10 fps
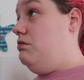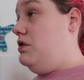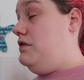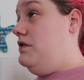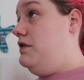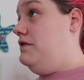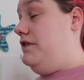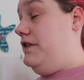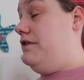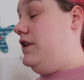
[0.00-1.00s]

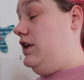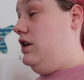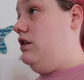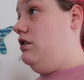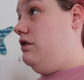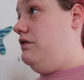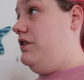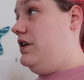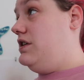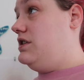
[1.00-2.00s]
150
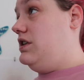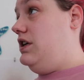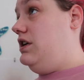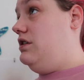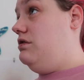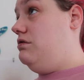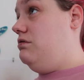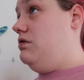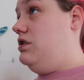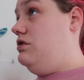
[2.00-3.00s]
obviously
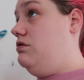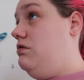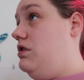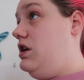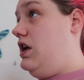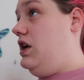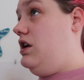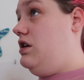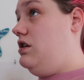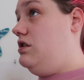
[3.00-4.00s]

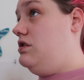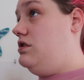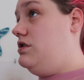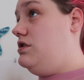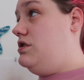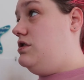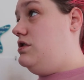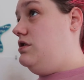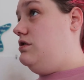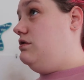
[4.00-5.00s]

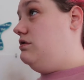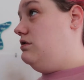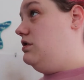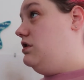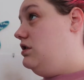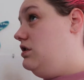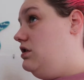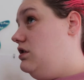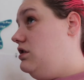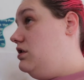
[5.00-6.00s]
122
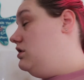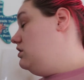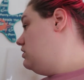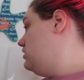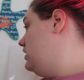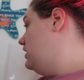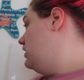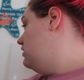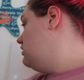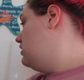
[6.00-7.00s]

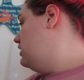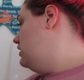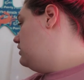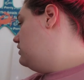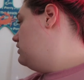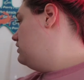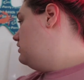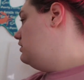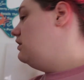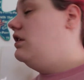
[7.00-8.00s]
yeah okay
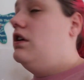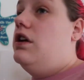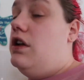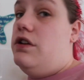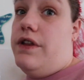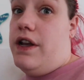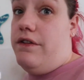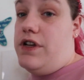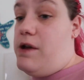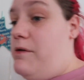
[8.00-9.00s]
I do that
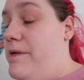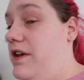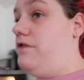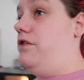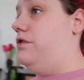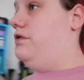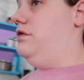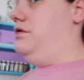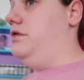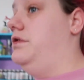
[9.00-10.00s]
every time I make food
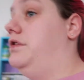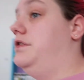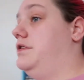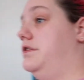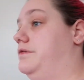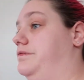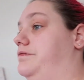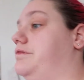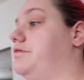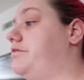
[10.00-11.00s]
oh
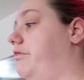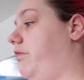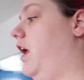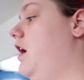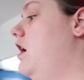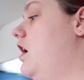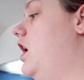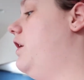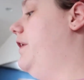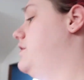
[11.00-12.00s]

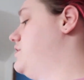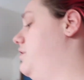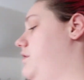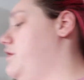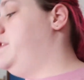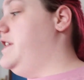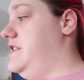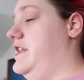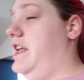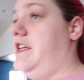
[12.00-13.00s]
I also ordered
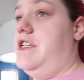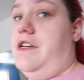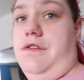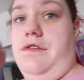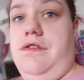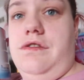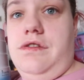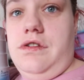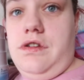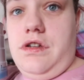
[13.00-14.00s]
these today too
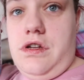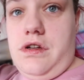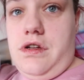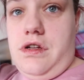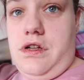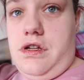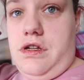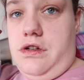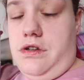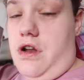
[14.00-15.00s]

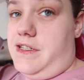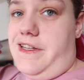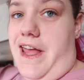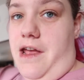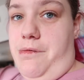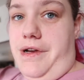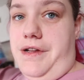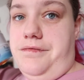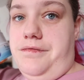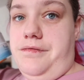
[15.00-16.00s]
or not today
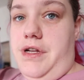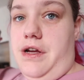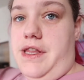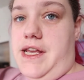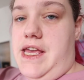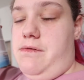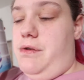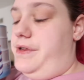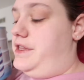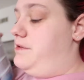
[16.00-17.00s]
but you know they came
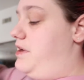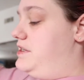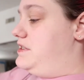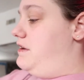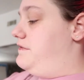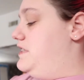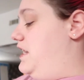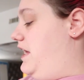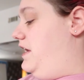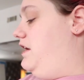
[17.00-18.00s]
in with my stuff
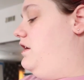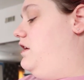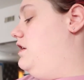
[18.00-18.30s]
today